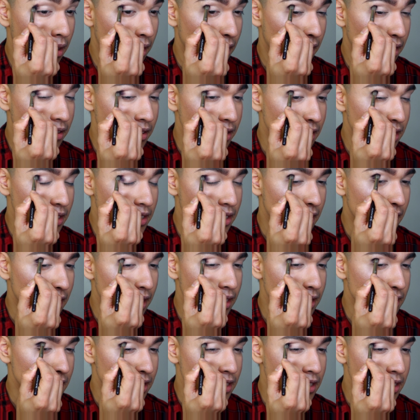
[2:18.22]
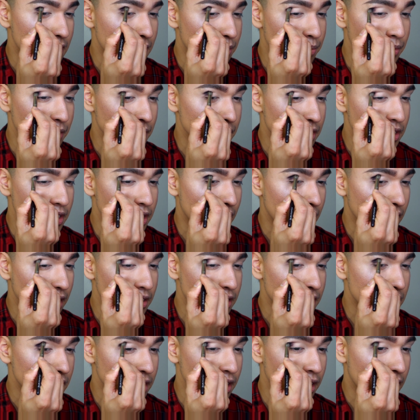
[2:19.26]
on this side because this is the most
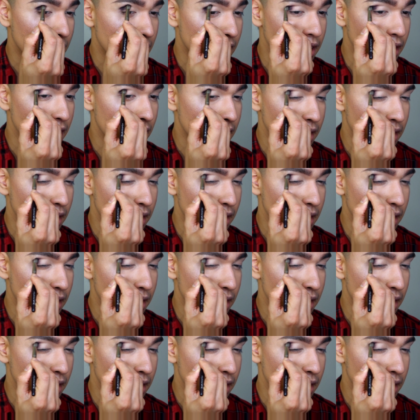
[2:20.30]
challenging eye.